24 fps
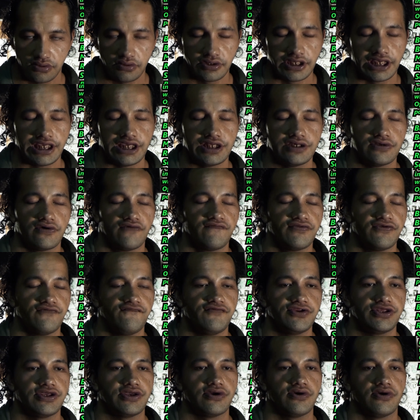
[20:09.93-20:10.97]
ahead of the
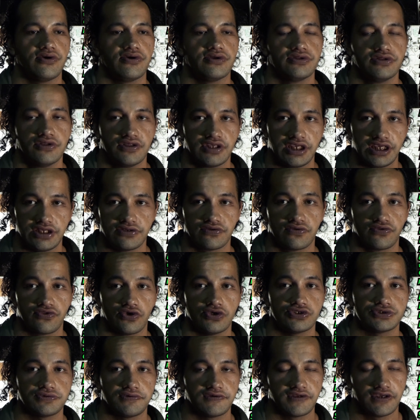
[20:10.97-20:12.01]
video and ahead of
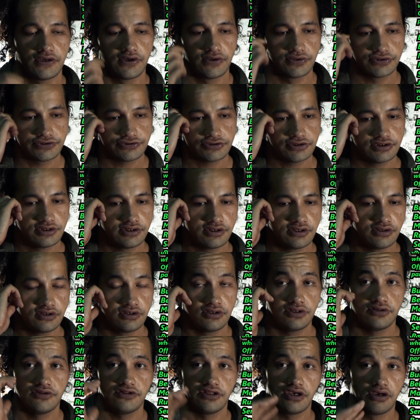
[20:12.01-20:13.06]
those videos
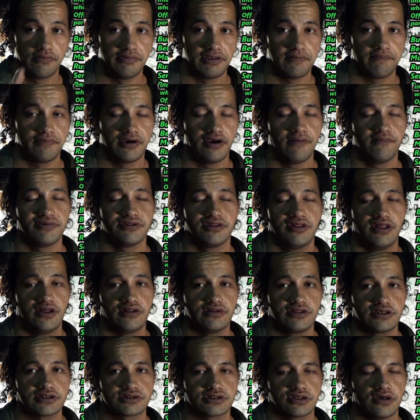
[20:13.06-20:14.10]
that I'll be pumping out
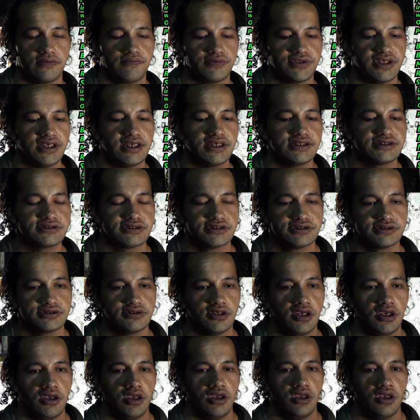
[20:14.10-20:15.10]
in the next couple of years is